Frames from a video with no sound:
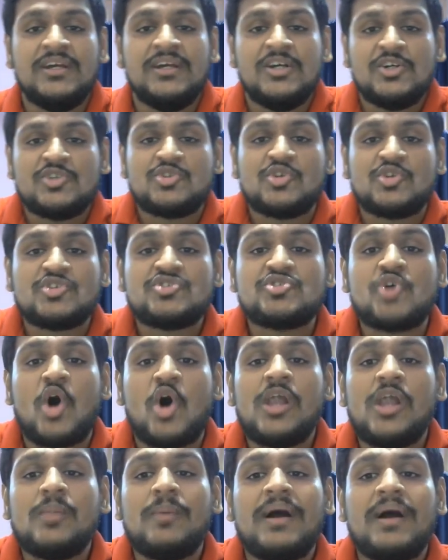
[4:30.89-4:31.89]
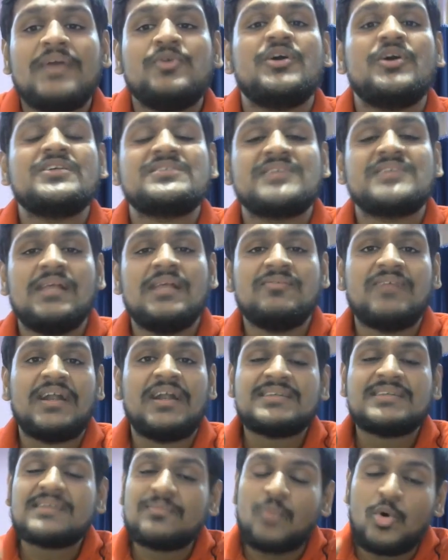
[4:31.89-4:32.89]
So solve by yourself, that
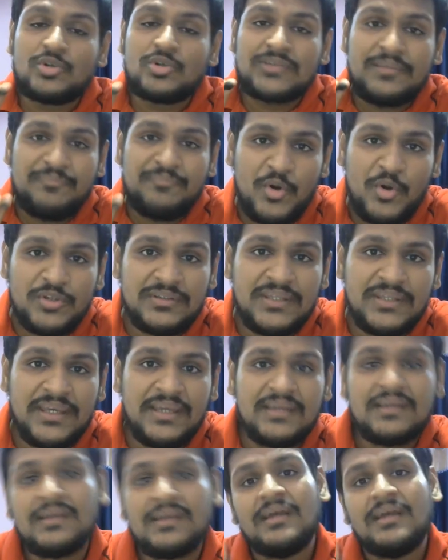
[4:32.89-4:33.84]
is the most important thing.